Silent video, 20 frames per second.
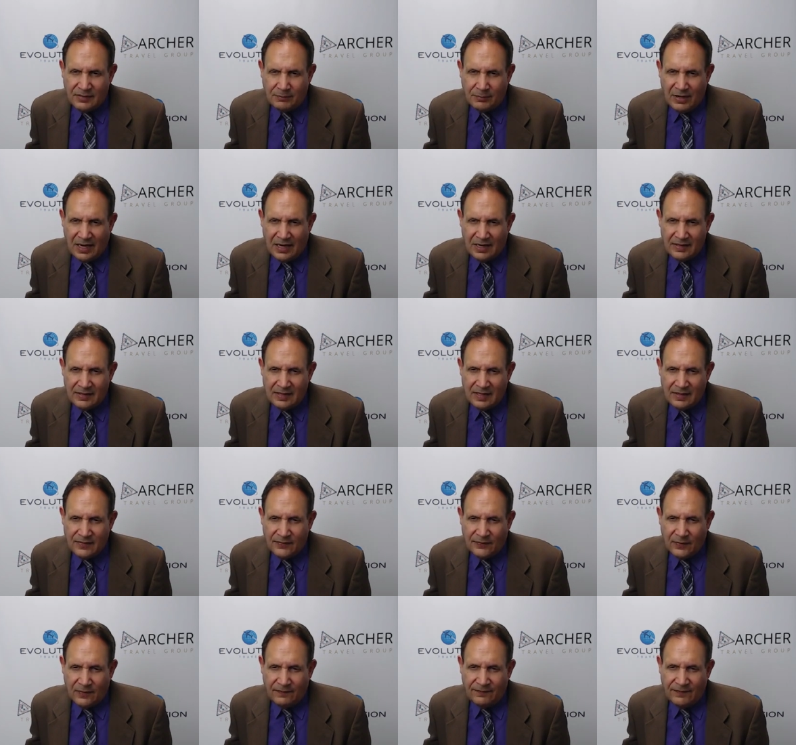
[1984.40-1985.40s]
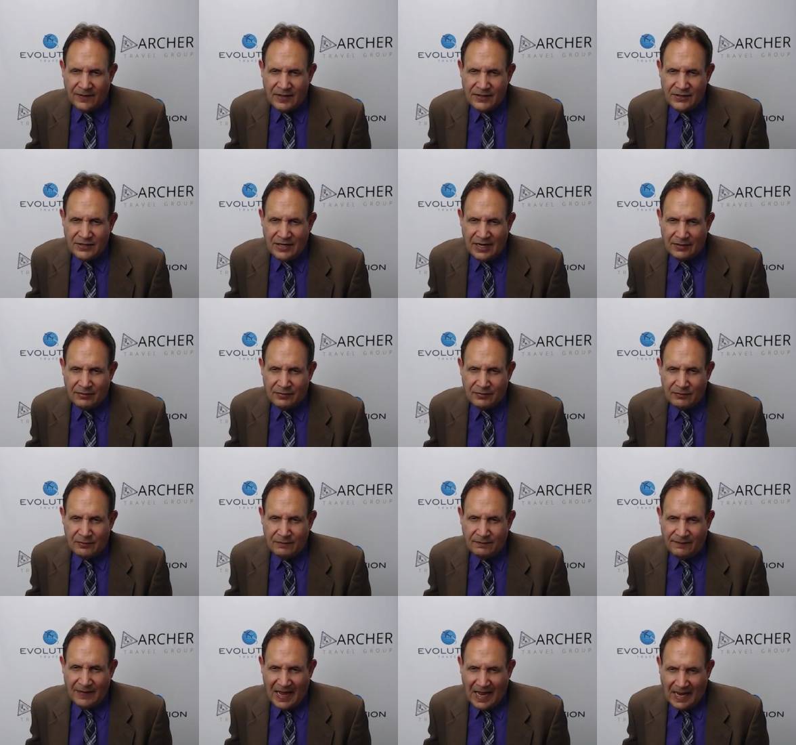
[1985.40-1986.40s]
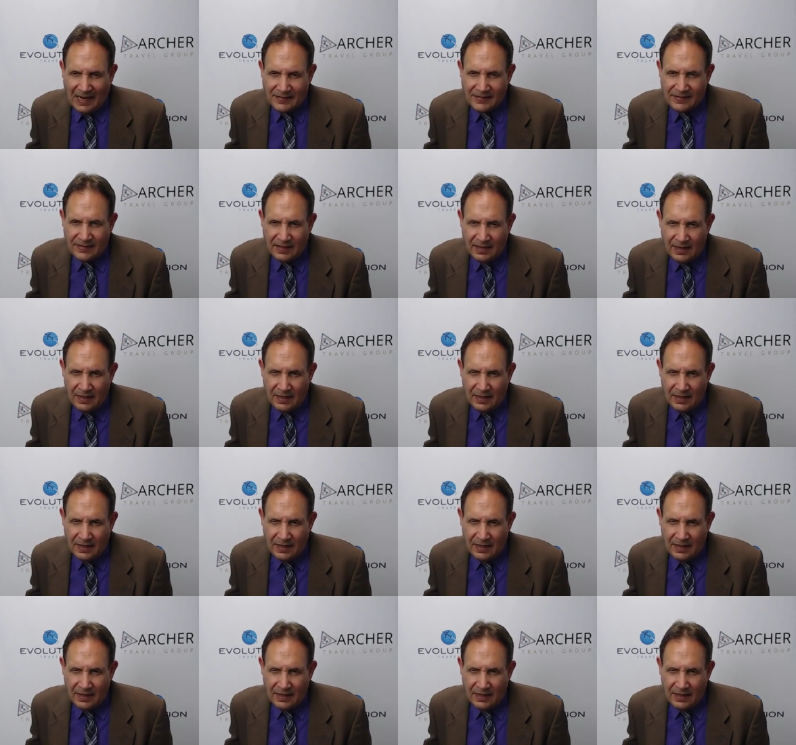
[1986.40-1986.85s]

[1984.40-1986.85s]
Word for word: process for FunJet through VAX?